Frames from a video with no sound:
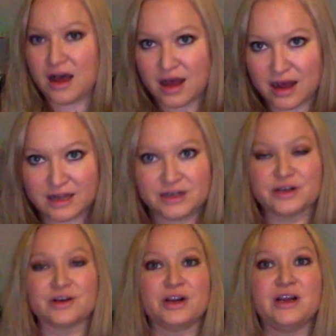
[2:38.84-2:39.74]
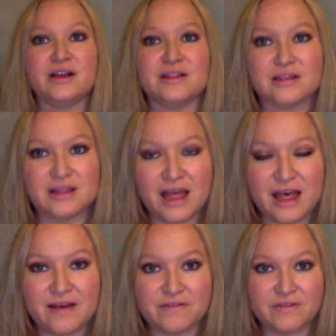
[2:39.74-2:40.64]
honor,
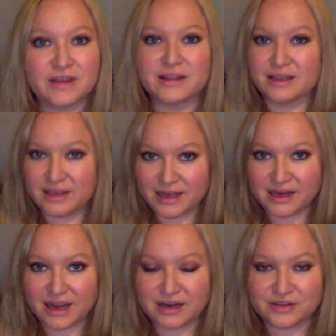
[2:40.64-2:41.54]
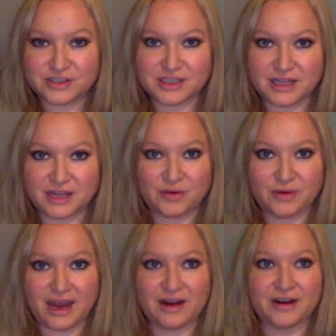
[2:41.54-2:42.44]
love the yin energy that you
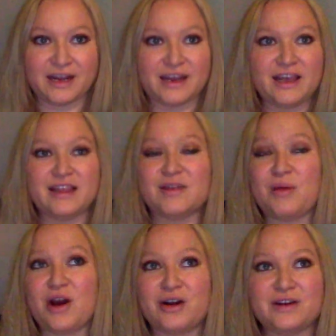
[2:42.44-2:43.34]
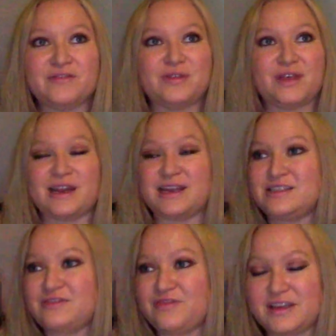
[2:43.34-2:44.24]
carry, the part of you that
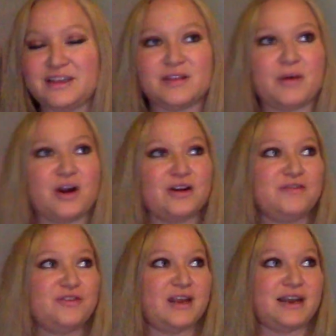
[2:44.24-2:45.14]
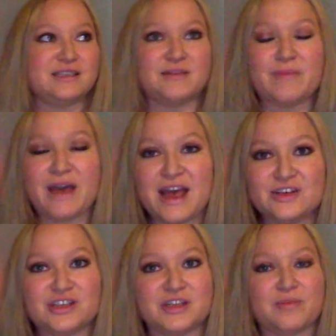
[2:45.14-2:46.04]
is feeling, the part of you that is
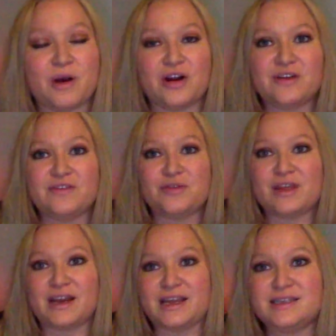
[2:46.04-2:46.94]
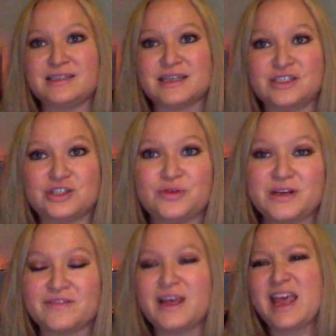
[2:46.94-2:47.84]
compassionate, the part of you that is
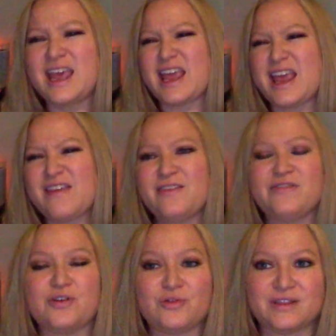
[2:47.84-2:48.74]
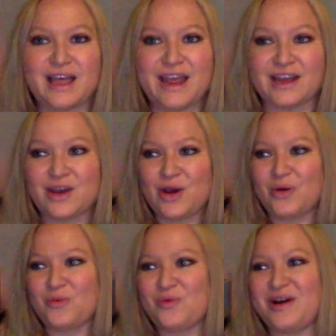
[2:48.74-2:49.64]
intuitive, even if you don't like
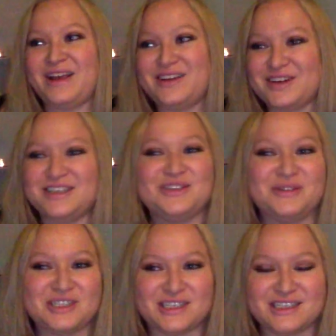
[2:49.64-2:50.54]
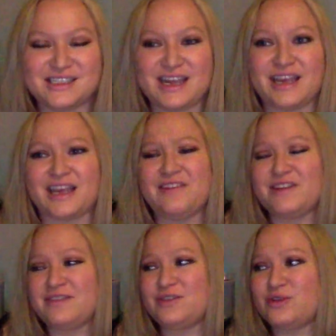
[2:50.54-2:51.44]
what your intuition is saying, even
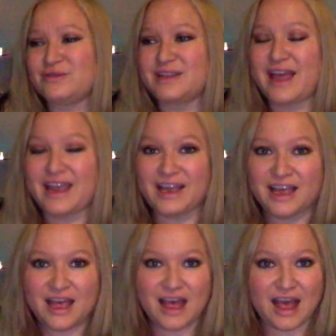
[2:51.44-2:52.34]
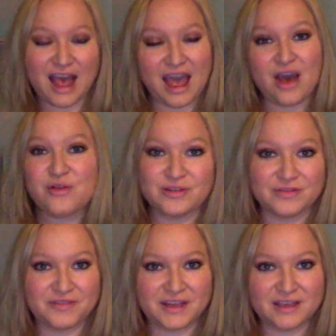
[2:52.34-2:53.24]
if you don't like how you're
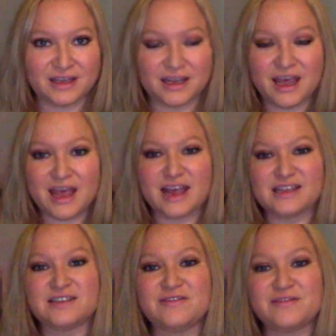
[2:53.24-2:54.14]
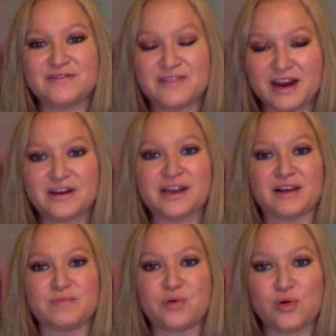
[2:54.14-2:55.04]
feeling, it's a very
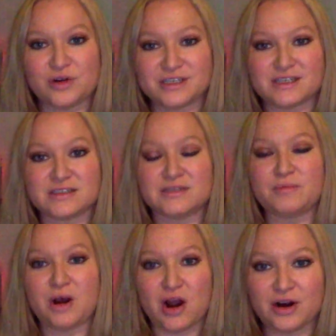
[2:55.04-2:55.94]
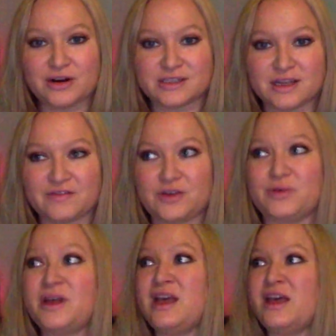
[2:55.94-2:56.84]
important part of you.
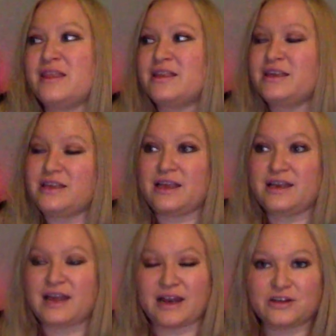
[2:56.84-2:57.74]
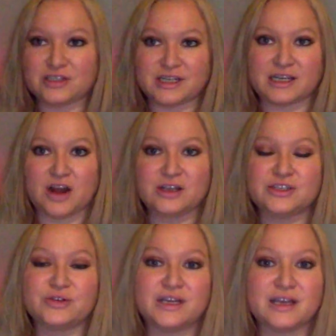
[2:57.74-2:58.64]
The yin energy, it
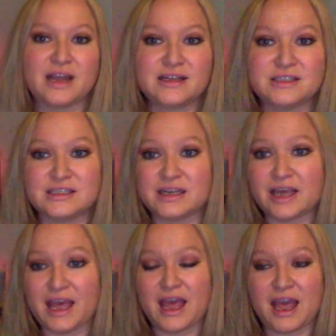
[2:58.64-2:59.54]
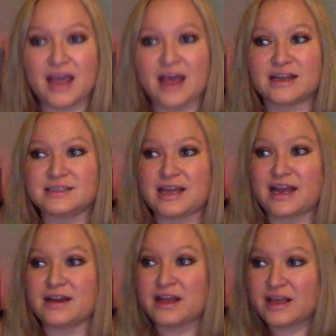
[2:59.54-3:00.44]
also connects to chaos
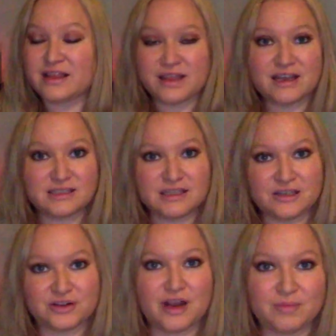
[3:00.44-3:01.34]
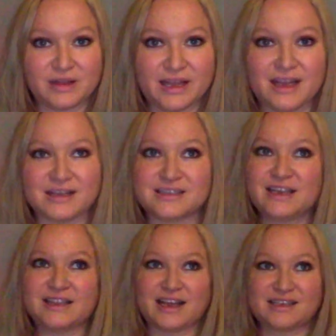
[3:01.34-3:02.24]
and things that are not planned.
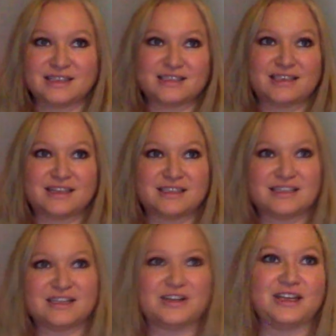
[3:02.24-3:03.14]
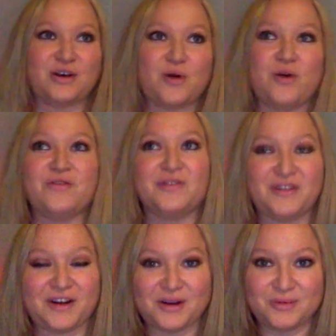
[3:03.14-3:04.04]
That doesn't necessarily go over
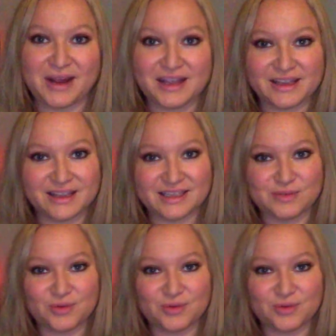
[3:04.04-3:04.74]
very well in this